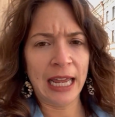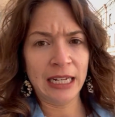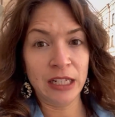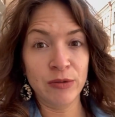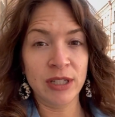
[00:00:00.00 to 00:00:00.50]

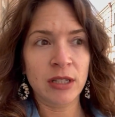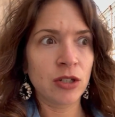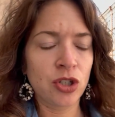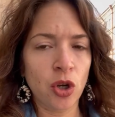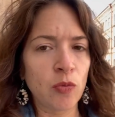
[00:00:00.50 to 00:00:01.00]
and it was
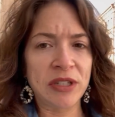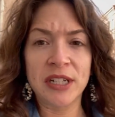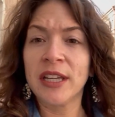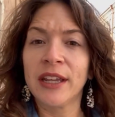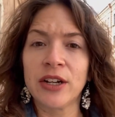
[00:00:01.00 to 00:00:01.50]
so
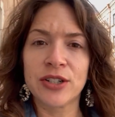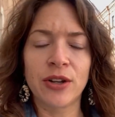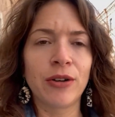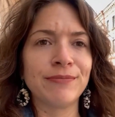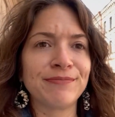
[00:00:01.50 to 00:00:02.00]
busy in there,
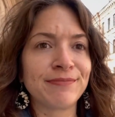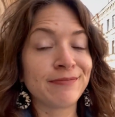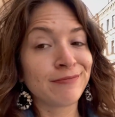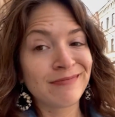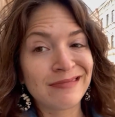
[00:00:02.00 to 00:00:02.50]
so
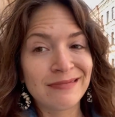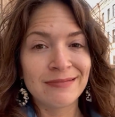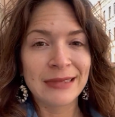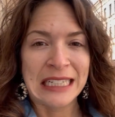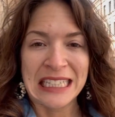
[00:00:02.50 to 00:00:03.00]

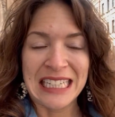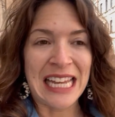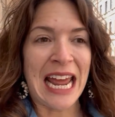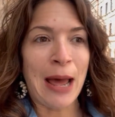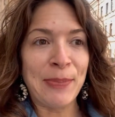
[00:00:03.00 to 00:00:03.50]

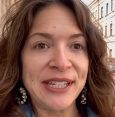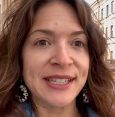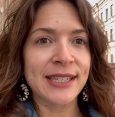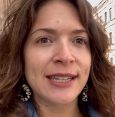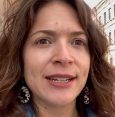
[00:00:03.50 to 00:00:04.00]
it
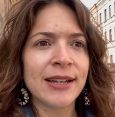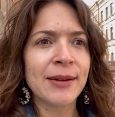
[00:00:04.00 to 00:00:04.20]
happens.